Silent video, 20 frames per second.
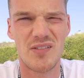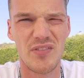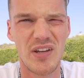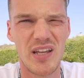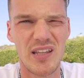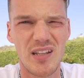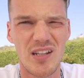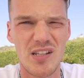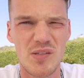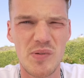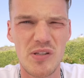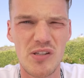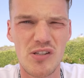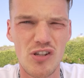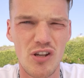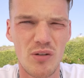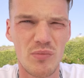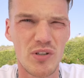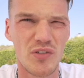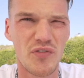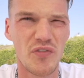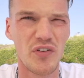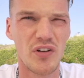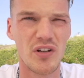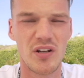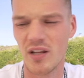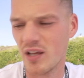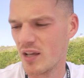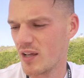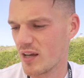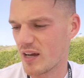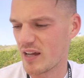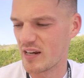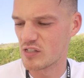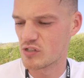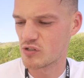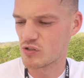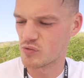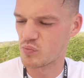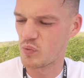event and it's been so much fun, and
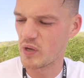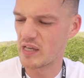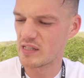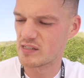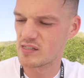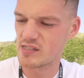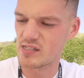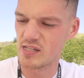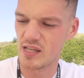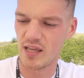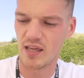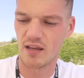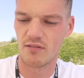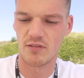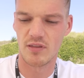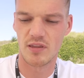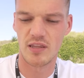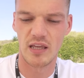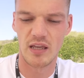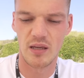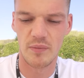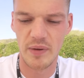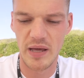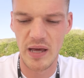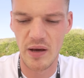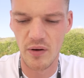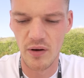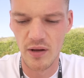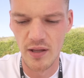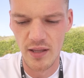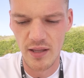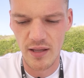it's just weird to sit here and think about